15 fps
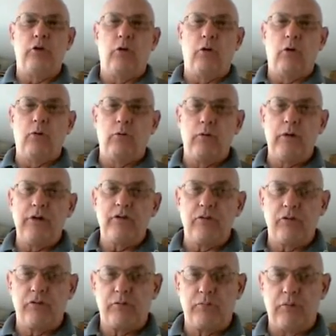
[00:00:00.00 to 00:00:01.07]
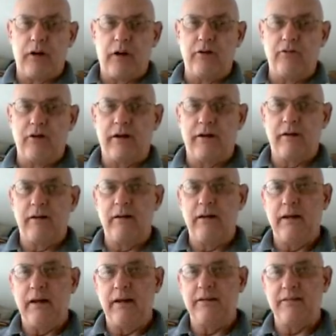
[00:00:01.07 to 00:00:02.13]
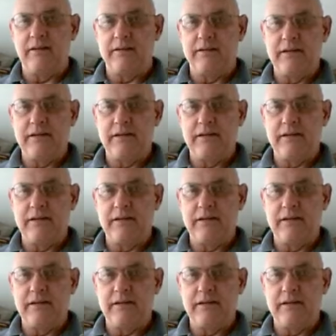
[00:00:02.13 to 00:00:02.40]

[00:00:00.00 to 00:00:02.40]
Your research project is